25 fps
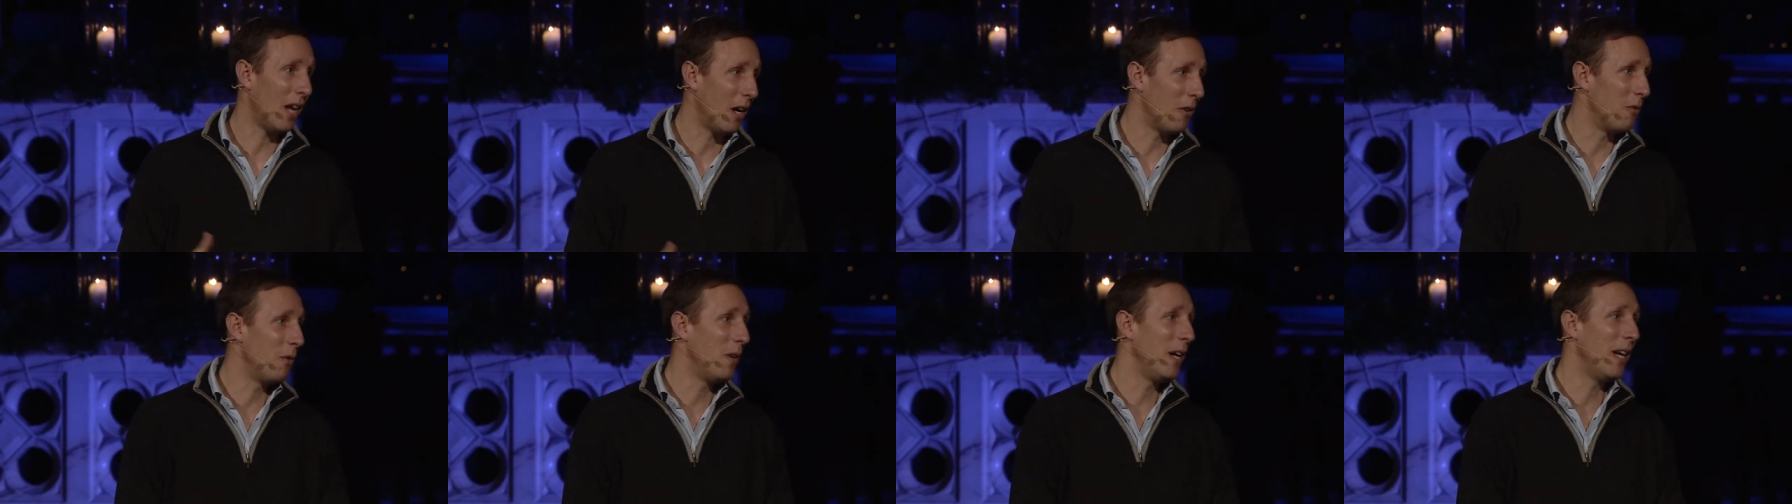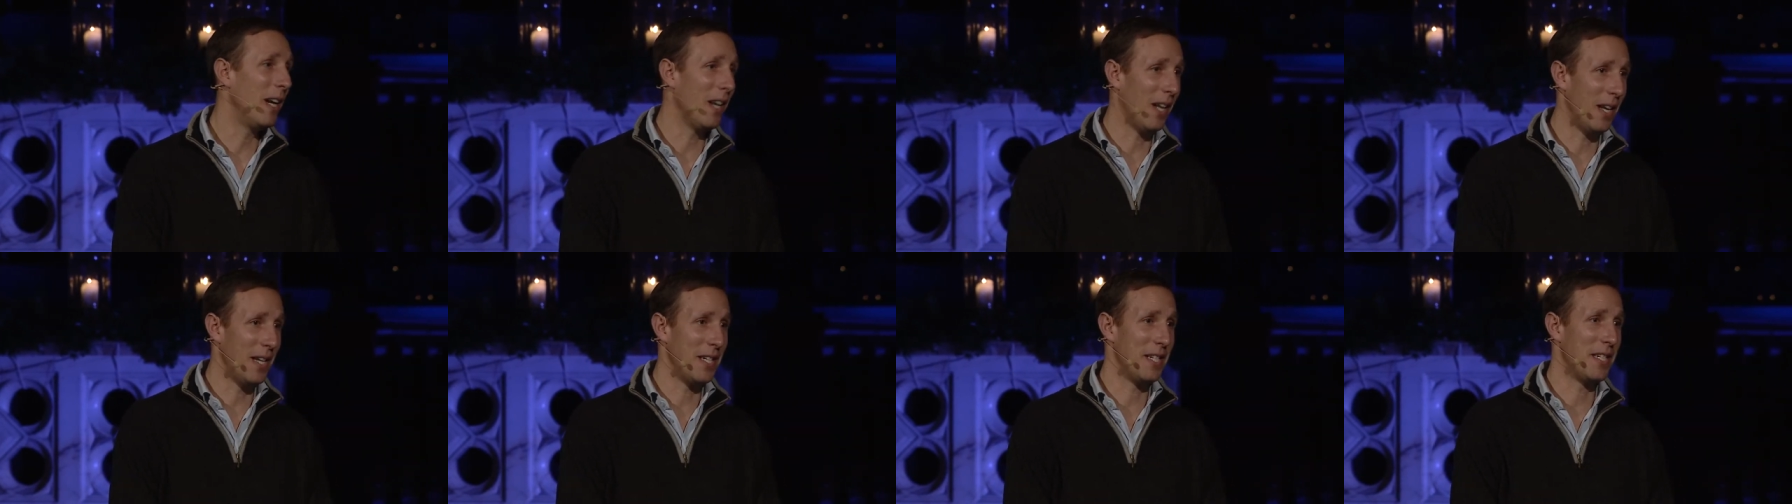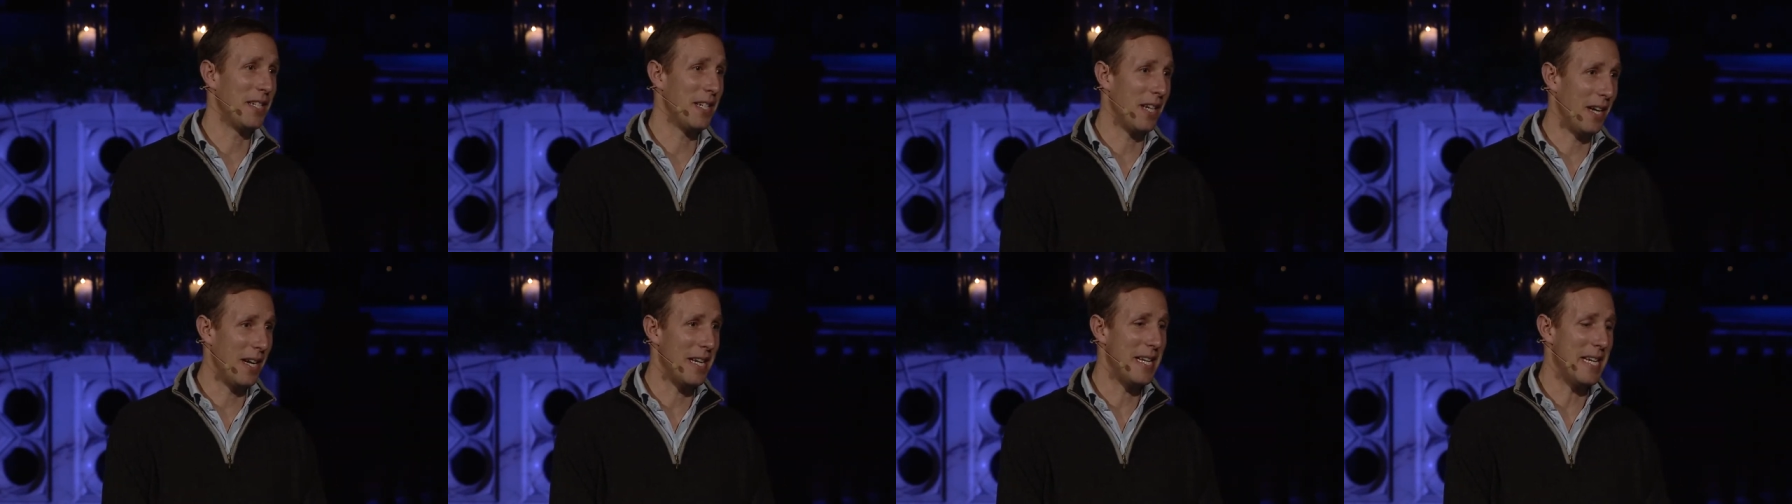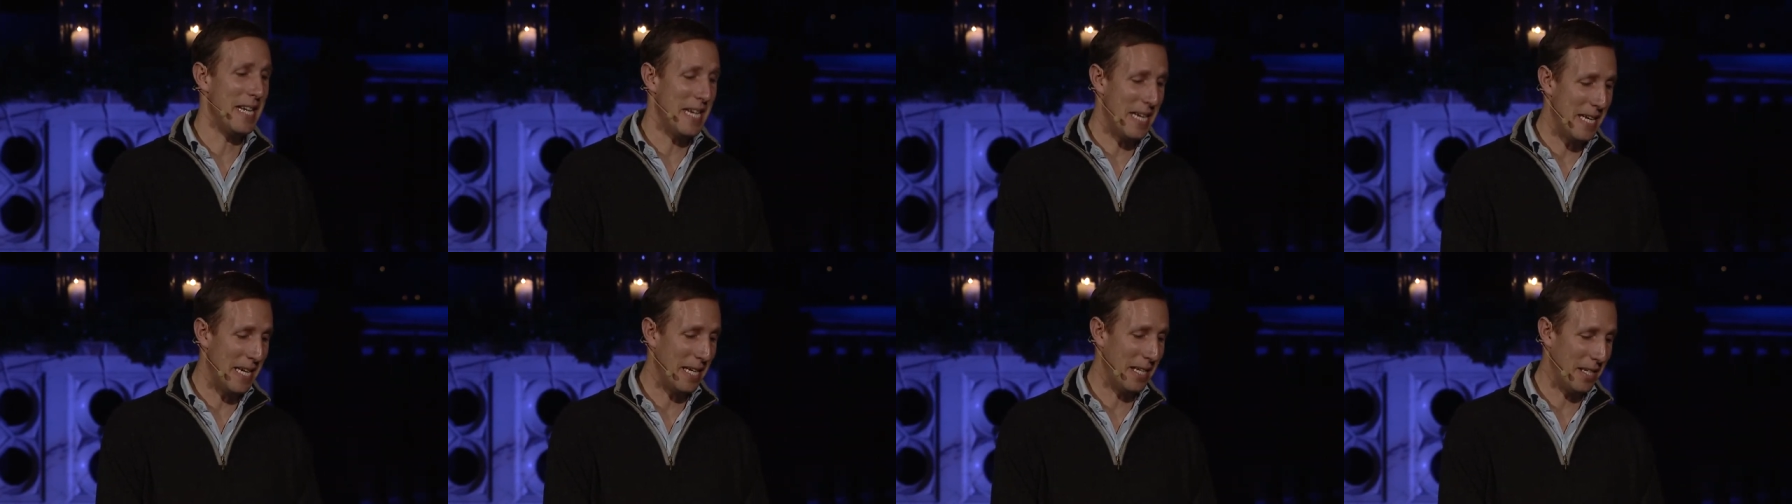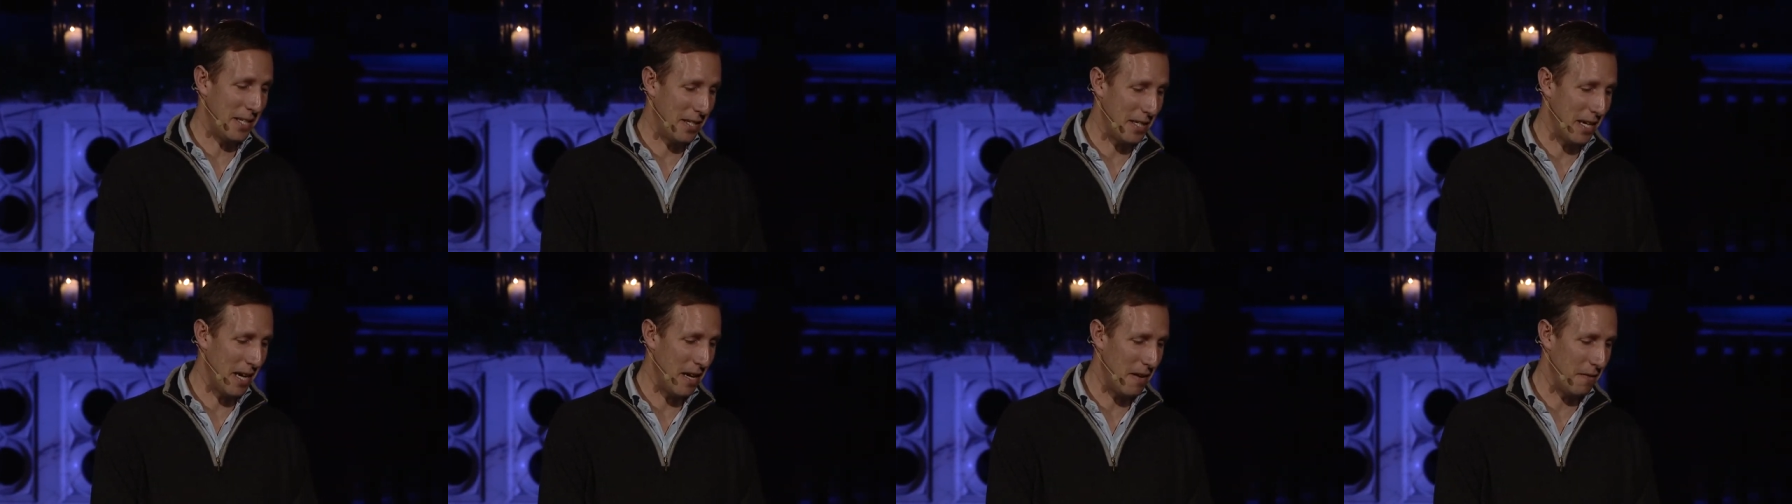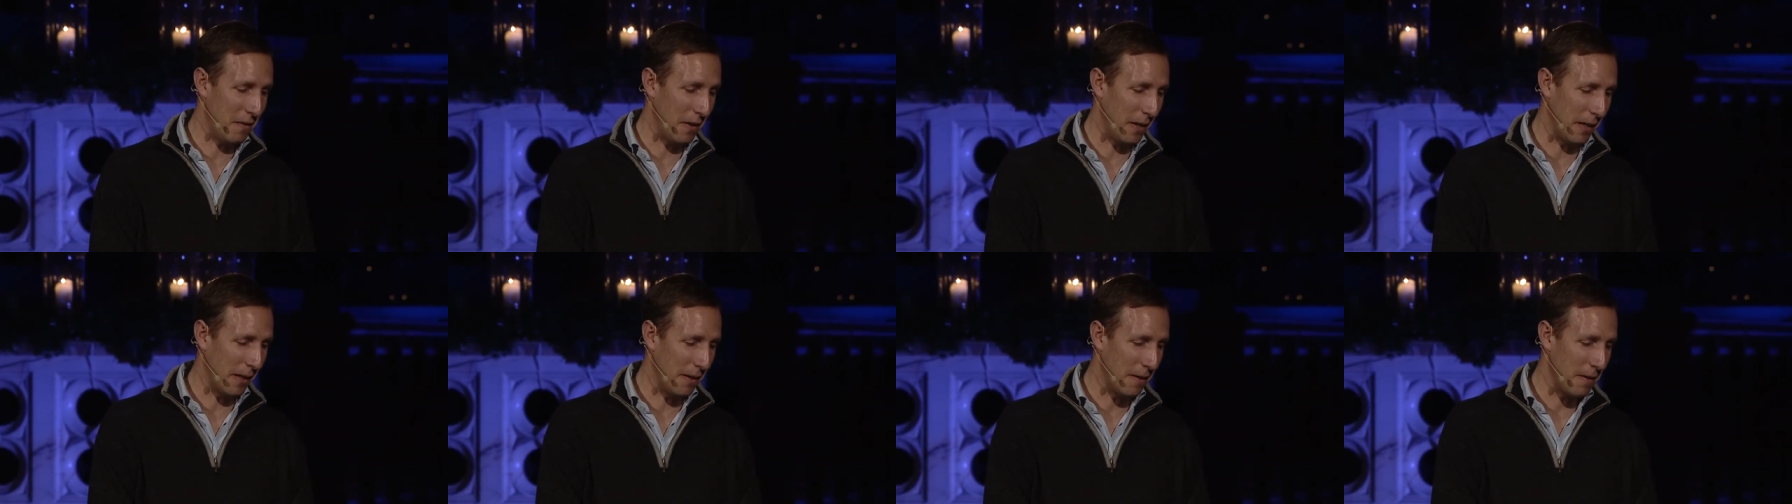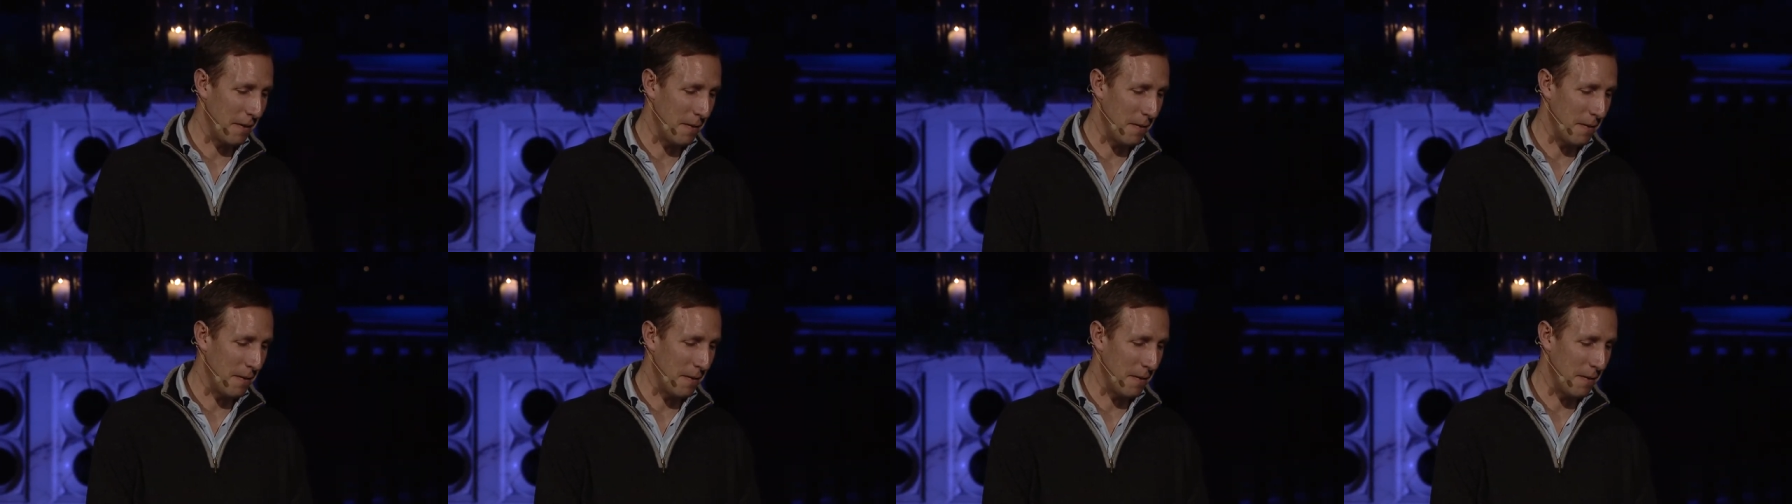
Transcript: I realized I needed saving.